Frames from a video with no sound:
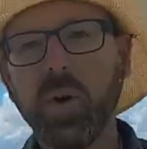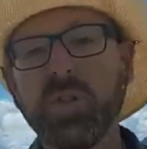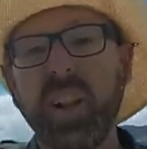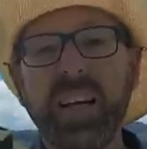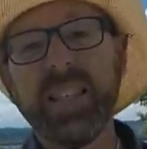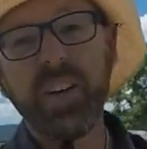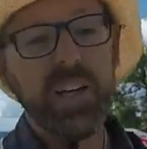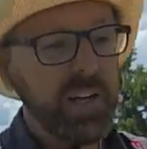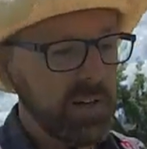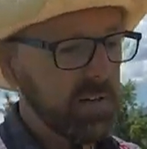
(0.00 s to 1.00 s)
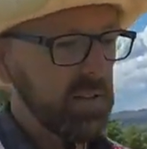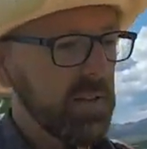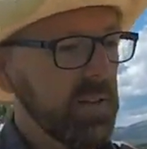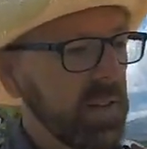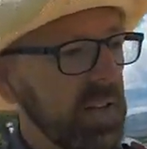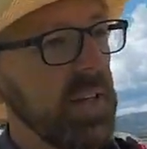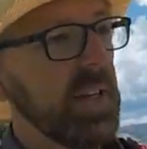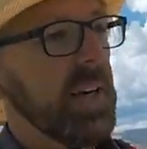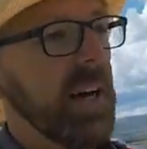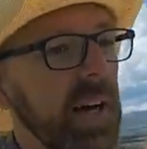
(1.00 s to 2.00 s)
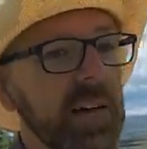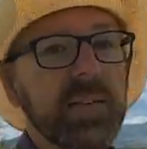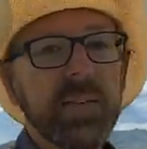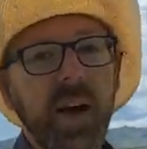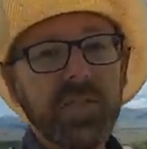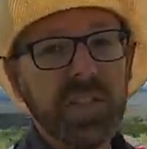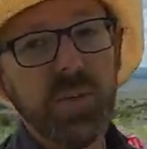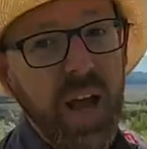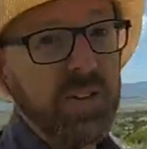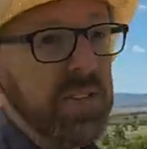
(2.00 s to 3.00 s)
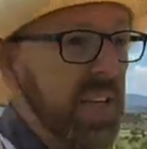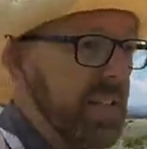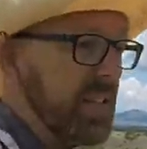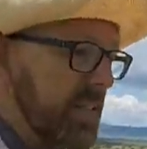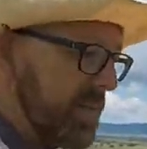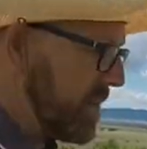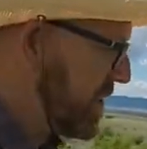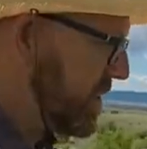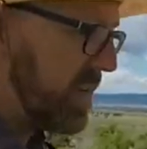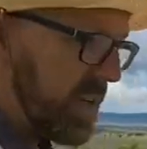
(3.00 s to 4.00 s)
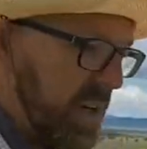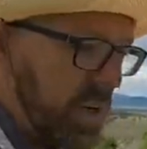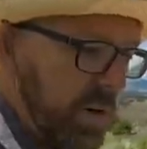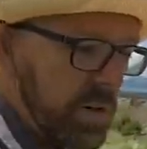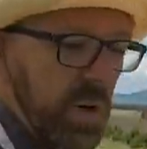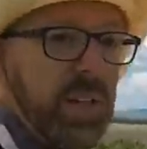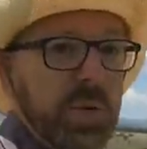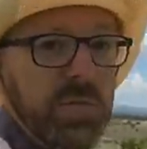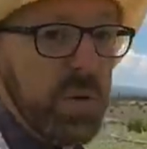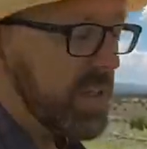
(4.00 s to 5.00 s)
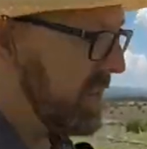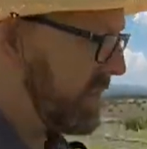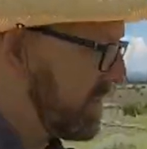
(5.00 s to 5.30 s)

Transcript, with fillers: Horseflies out here, uh, obviously rattlesnakes, which you're trying to avoid.